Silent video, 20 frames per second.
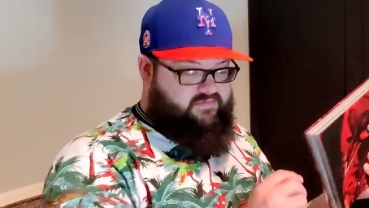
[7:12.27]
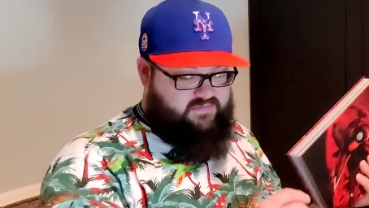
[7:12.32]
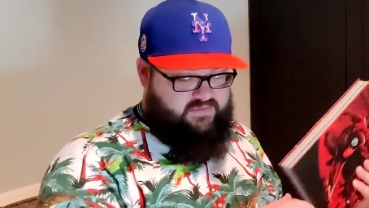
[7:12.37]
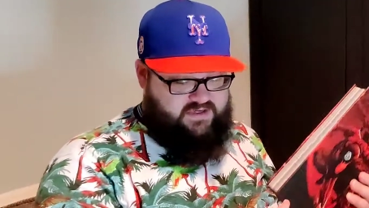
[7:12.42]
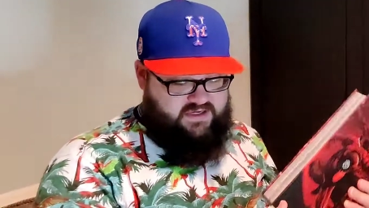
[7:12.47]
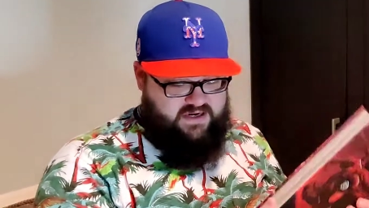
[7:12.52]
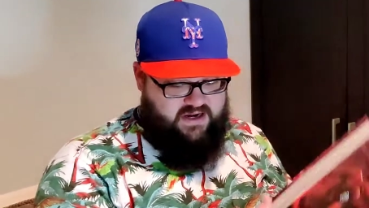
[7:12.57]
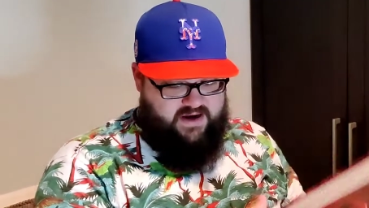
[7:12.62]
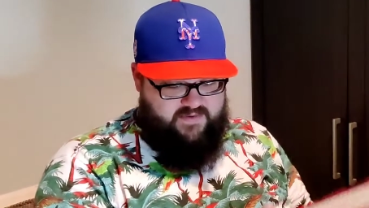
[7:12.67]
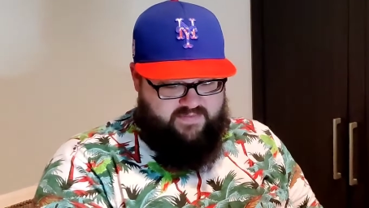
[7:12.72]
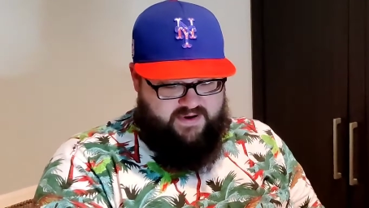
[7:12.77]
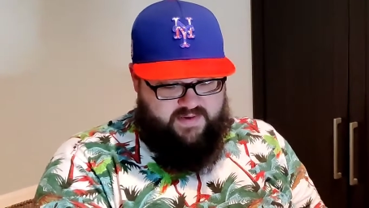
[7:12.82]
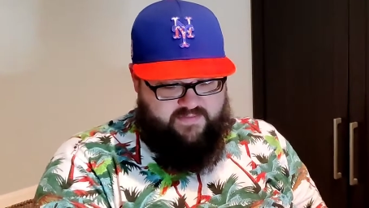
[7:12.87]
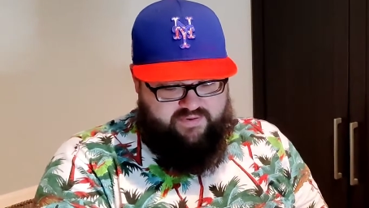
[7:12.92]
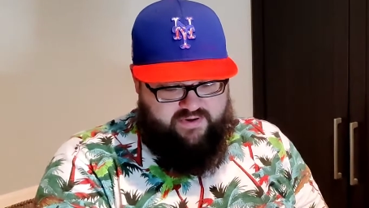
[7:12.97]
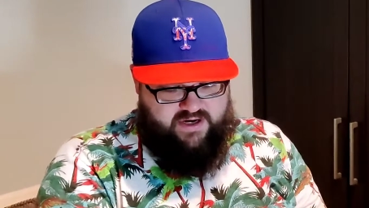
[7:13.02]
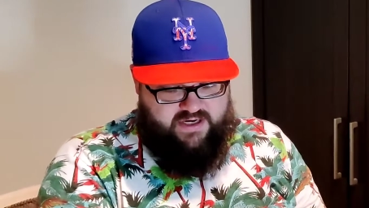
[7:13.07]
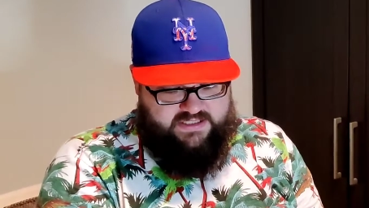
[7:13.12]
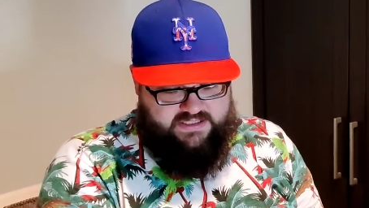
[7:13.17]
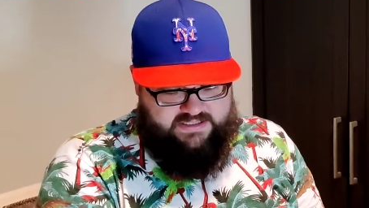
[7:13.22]
gonna be
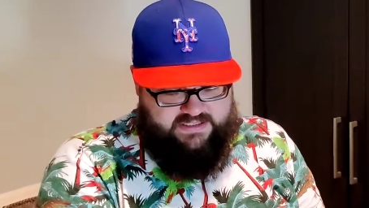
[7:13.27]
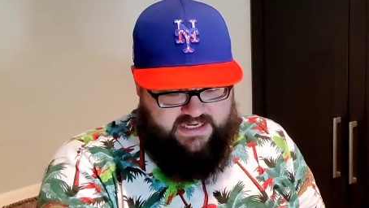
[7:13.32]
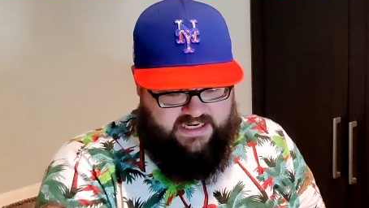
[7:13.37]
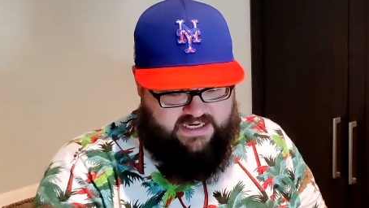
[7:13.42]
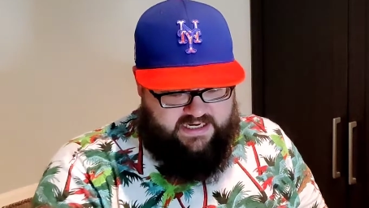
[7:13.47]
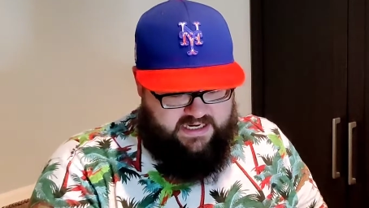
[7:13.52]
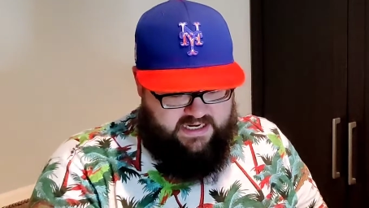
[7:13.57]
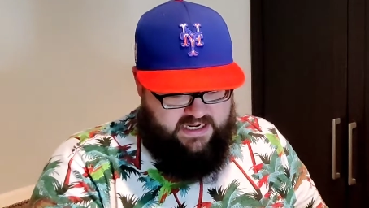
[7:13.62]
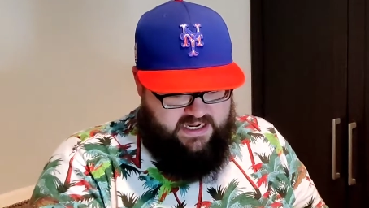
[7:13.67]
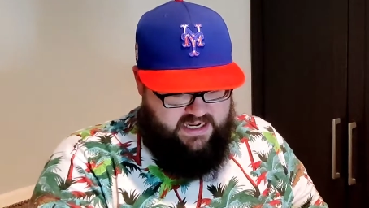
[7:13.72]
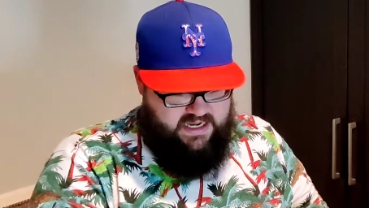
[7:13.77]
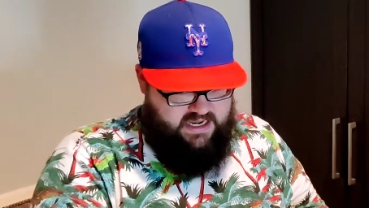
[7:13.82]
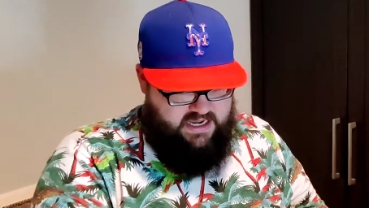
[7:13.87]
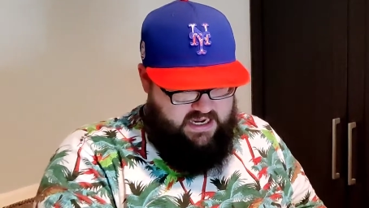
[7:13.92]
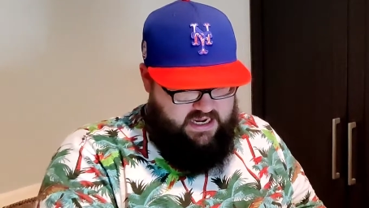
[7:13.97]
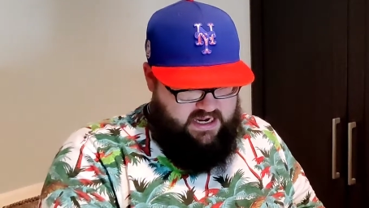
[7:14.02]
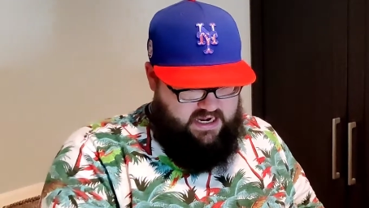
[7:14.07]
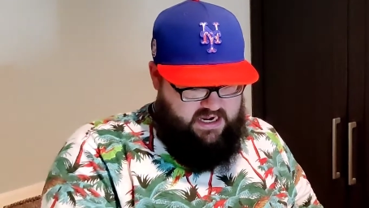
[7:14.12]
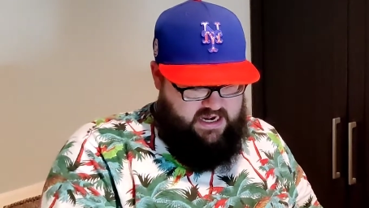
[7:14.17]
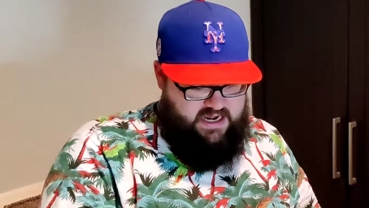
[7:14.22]
pretty sick.
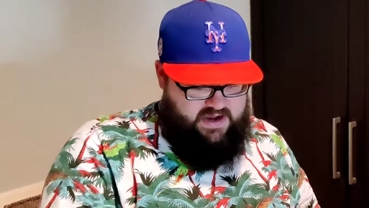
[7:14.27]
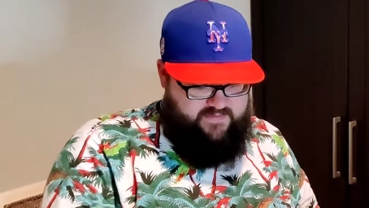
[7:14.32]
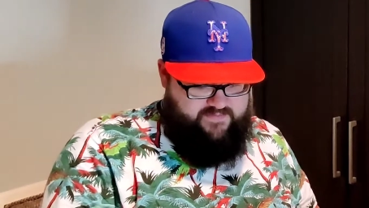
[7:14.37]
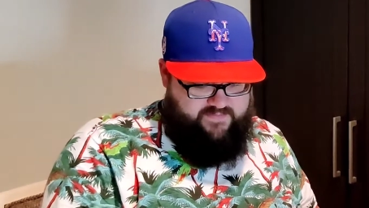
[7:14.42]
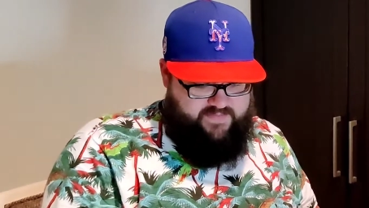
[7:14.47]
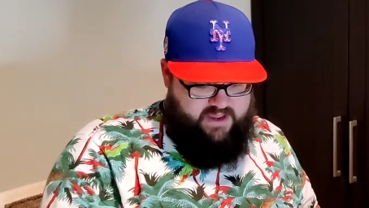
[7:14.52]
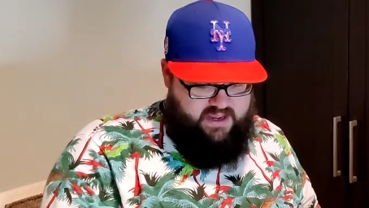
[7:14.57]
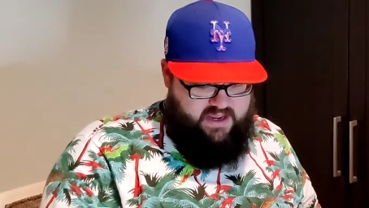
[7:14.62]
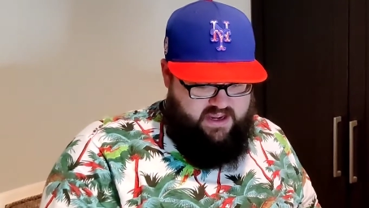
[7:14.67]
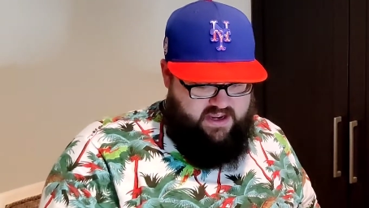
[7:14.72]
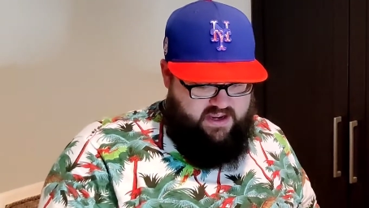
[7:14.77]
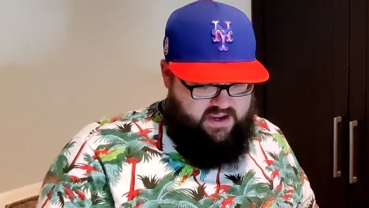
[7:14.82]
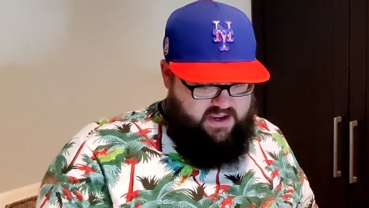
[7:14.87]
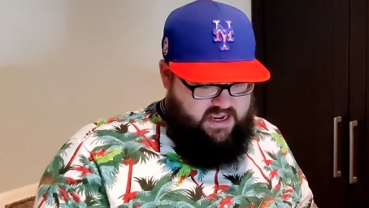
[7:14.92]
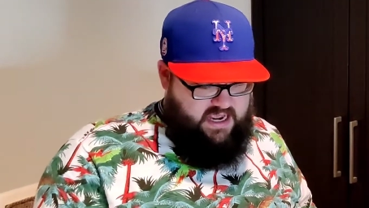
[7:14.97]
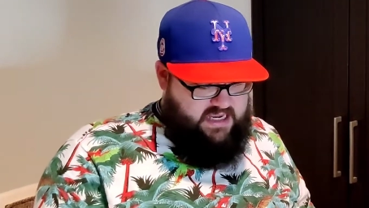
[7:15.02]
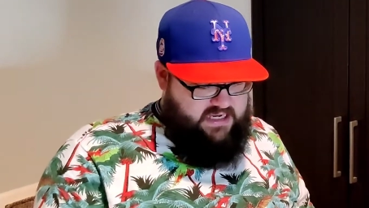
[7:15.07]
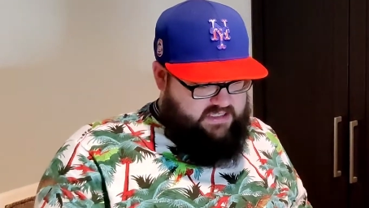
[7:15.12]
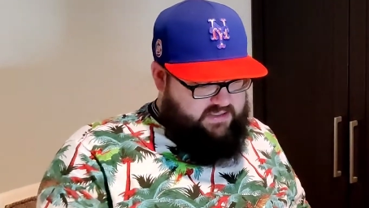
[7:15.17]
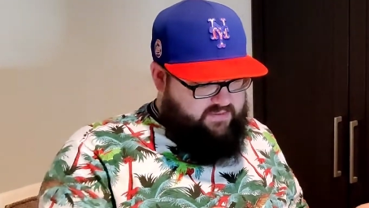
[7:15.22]
You
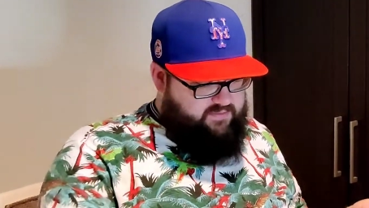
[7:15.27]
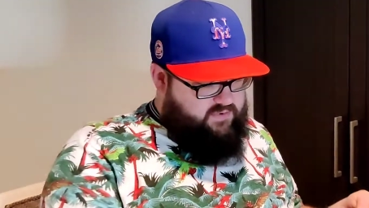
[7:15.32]
got some